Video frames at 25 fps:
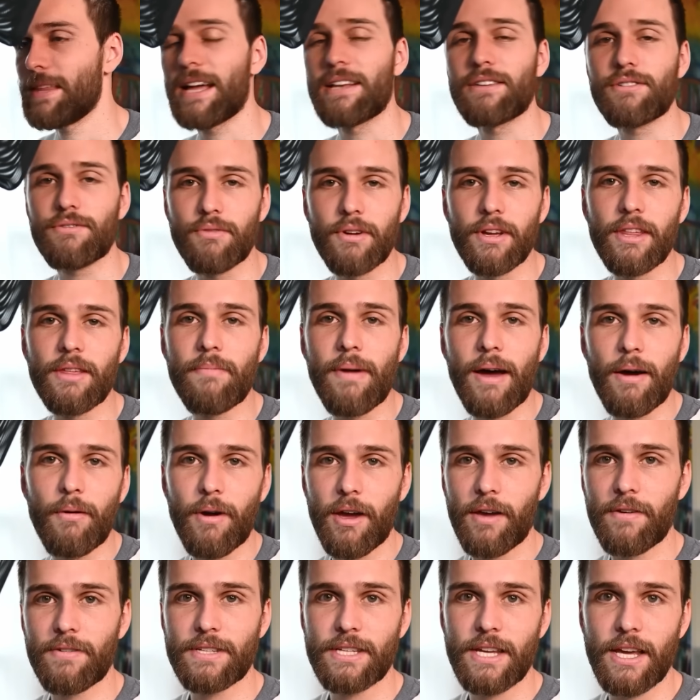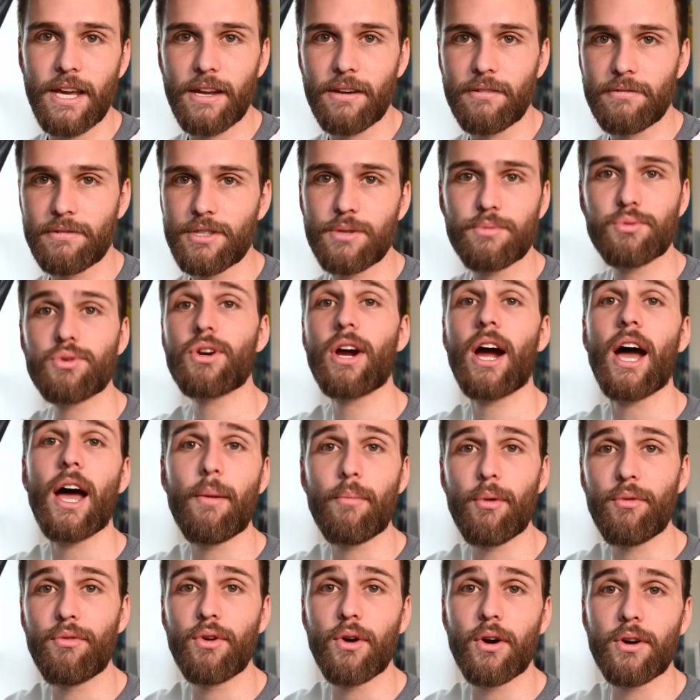That's really my way of saying
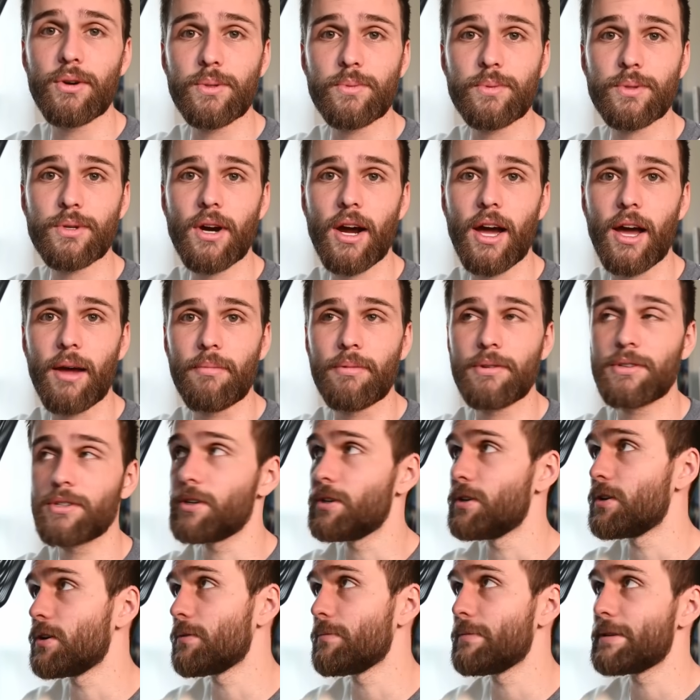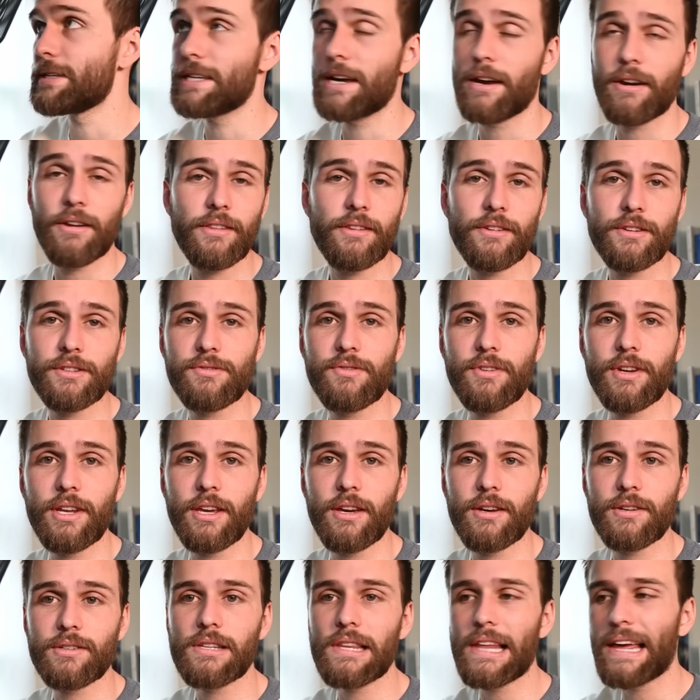subscribe if you aren't subscribed, so you don't miss out on those
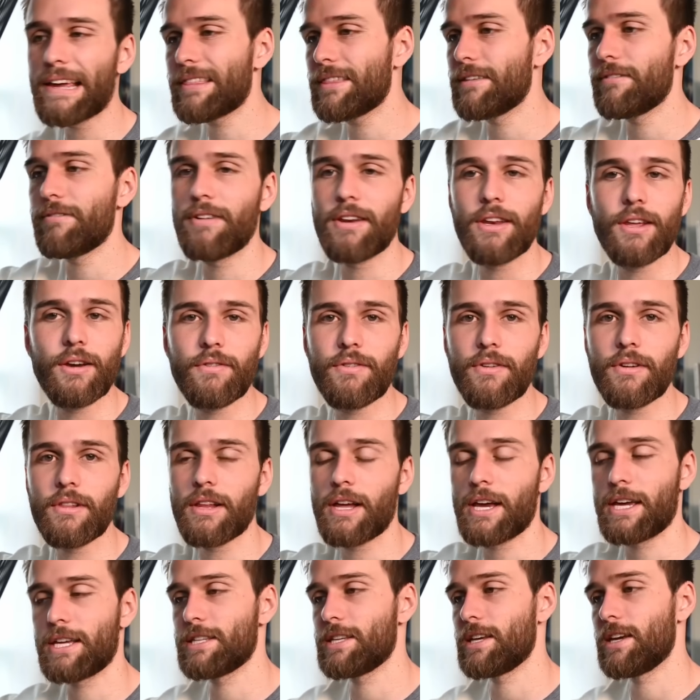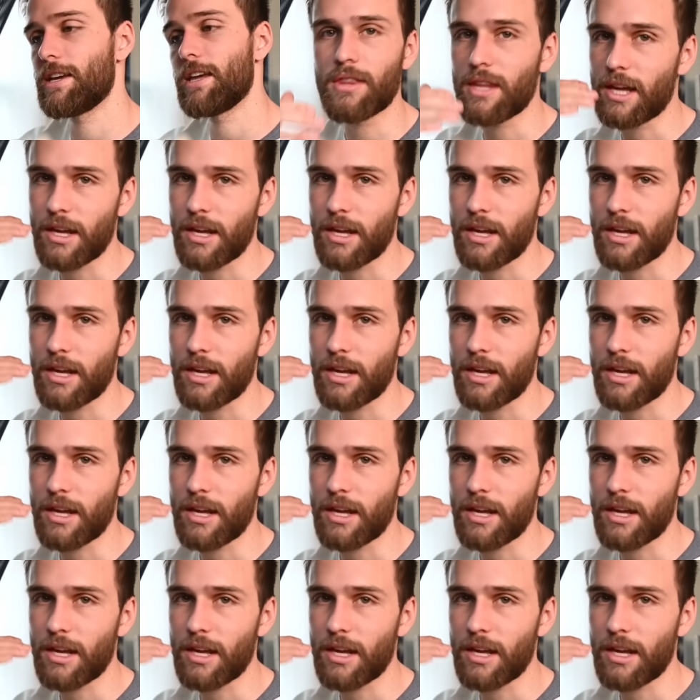videos. Like the video if you liked it.